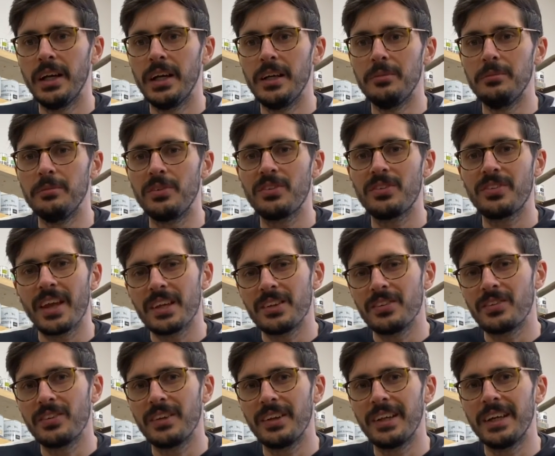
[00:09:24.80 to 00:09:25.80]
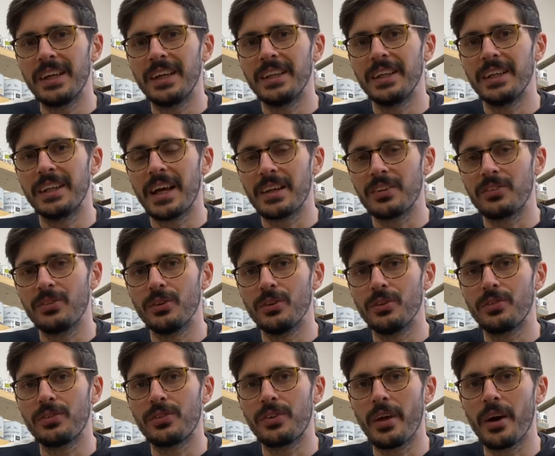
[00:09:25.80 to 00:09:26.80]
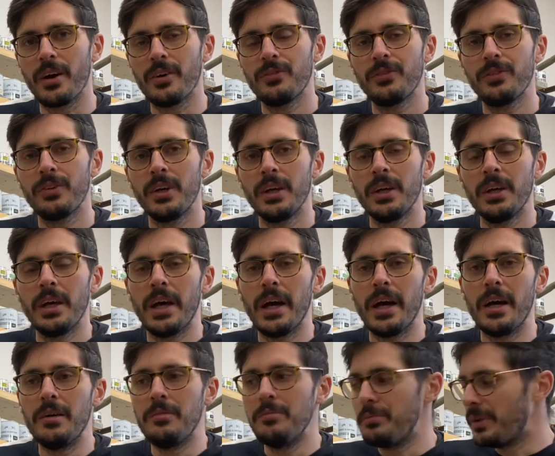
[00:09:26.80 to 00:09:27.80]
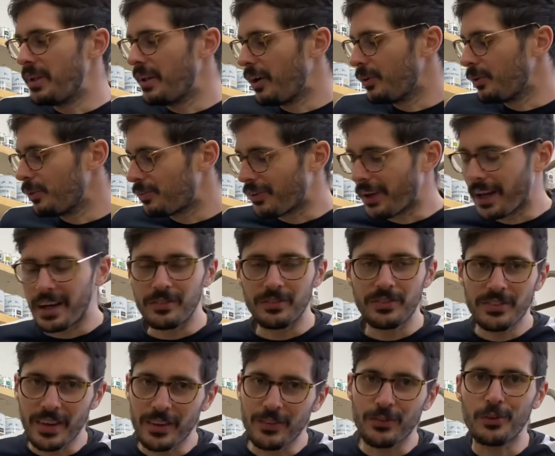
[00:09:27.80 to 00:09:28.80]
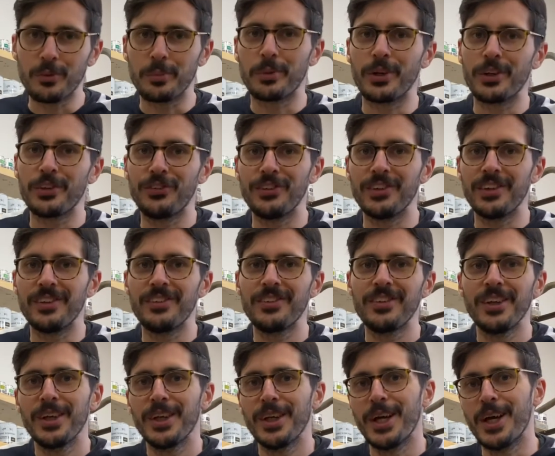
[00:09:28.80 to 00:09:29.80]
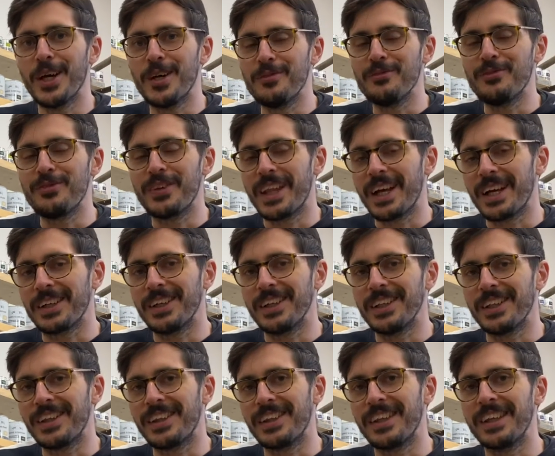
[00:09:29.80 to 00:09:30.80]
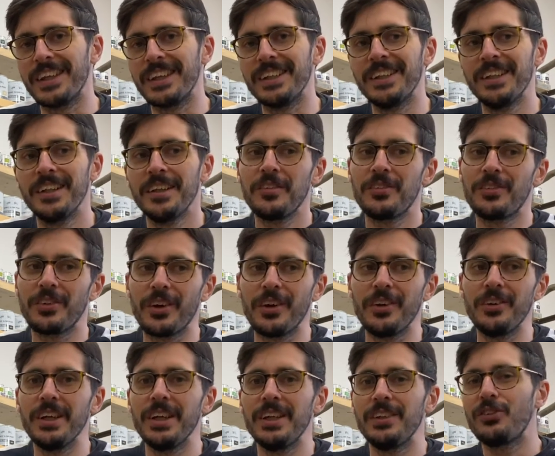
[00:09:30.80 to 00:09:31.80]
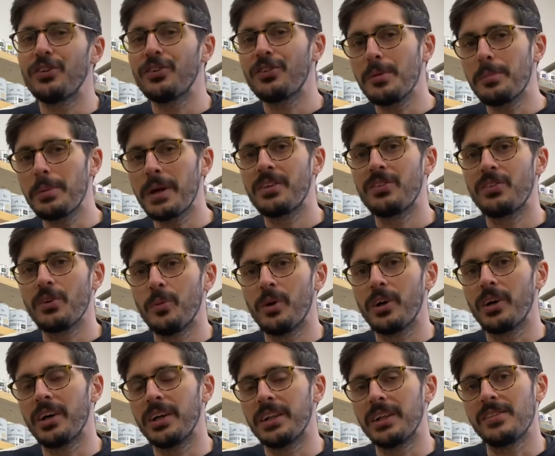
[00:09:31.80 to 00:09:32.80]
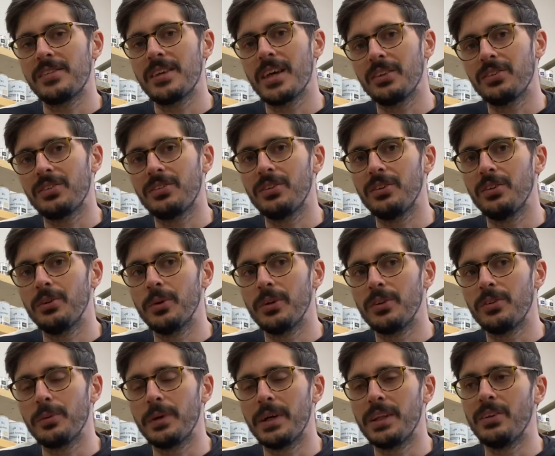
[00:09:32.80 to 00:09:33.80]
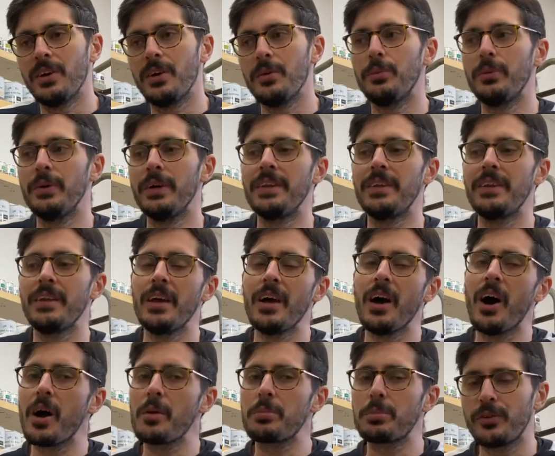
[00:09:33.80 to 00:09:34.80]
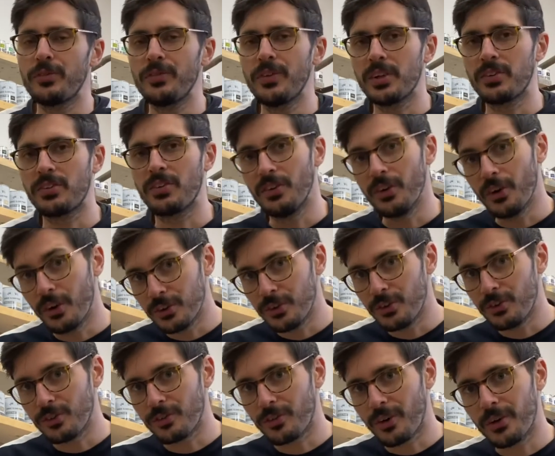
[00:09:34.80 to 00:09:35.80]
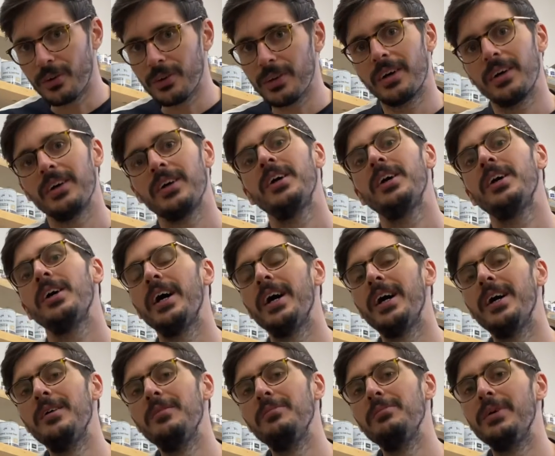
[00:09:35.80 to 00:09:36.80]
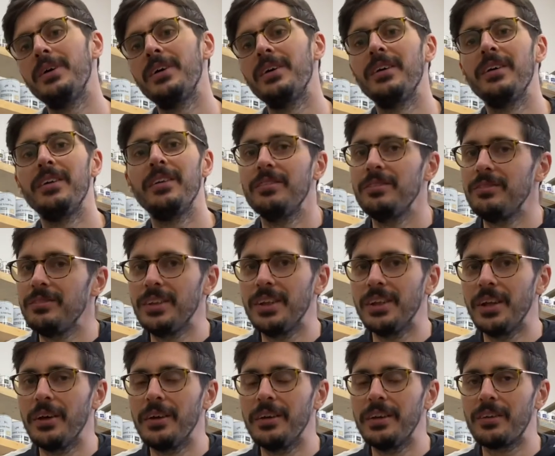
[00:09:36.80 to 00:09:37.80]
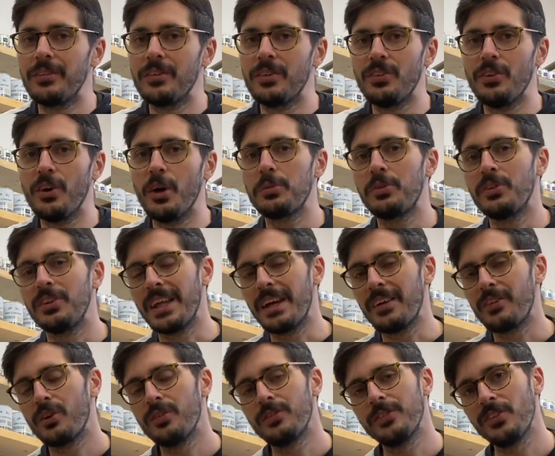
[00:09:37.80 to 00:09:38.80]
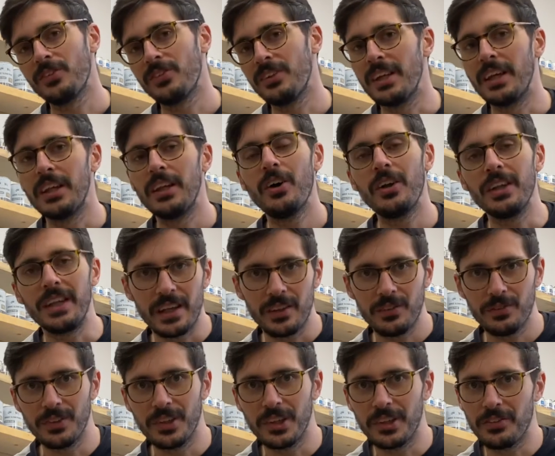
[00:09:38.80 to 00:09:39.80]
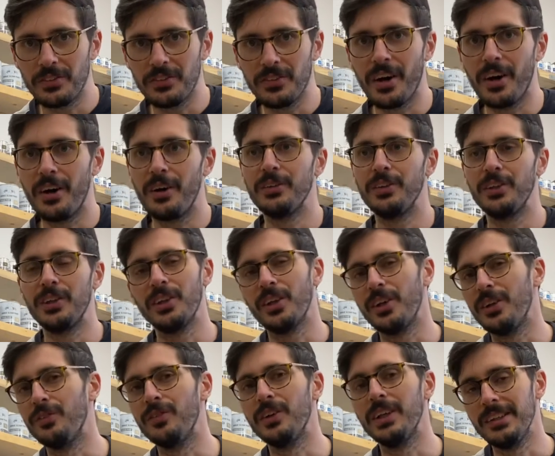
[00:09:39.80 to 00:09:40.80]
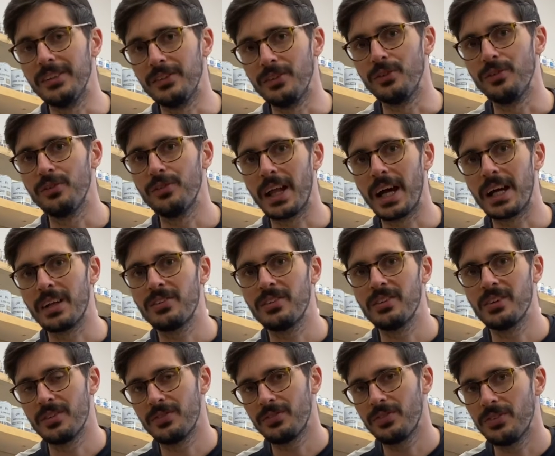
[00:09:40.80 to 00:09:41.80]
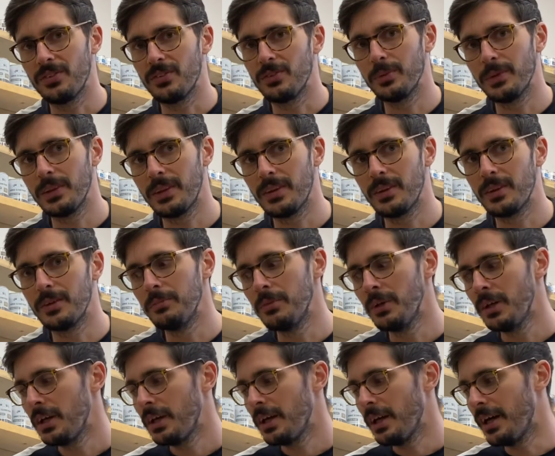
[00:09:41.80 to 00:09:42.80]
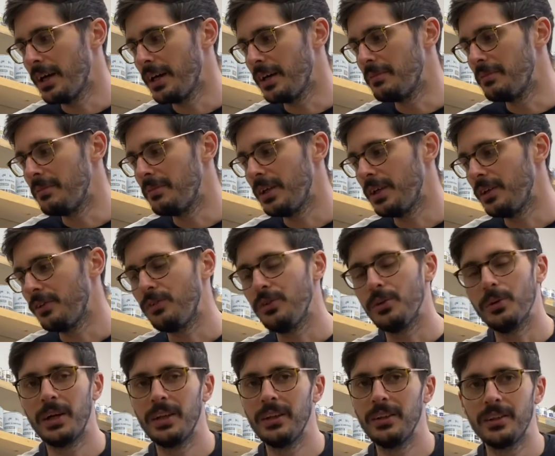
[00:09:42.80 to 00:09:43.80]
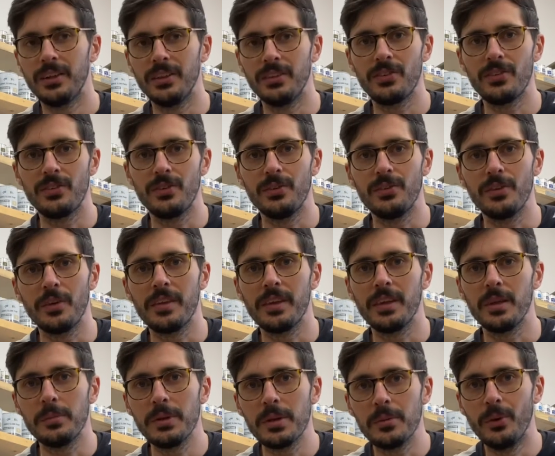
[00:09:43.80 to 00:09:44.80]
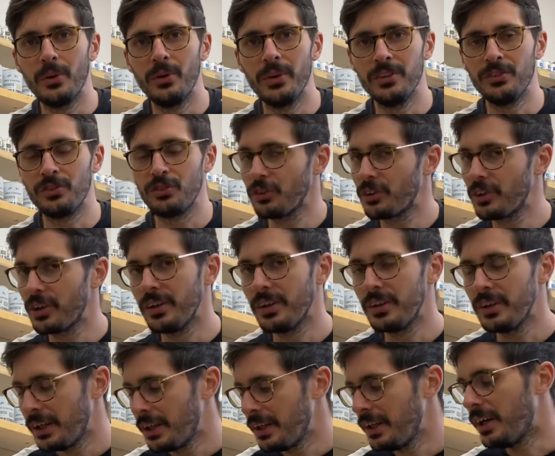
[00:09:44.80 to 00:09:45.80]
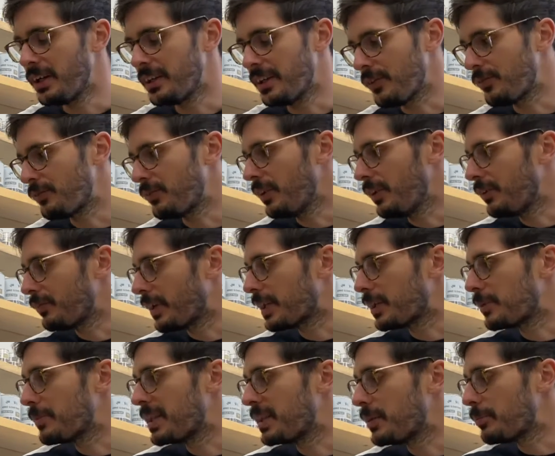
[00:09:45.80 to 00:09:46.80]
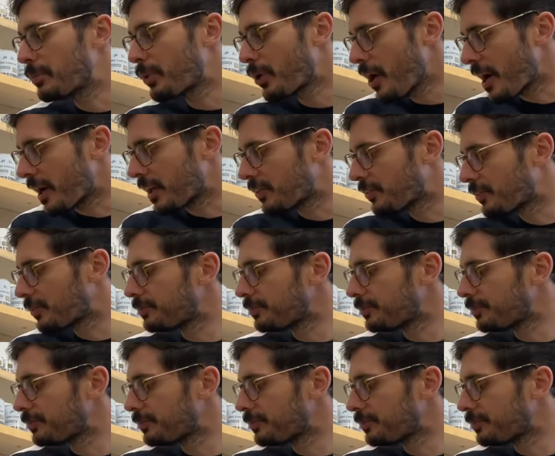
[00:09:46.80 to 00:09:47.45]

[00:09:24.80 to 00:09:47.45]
stenciling and that sort of stuff. But I also have stencil brushes for that kind of thing. So it just depends on what kind of texture you want to end up with. I prefer to not use a roller, but there is an option. They're obviously a lot less versatile. You can only really do flat surfaces with them. If you are looking to do something a bit more intricate, I definitely recommend a brush.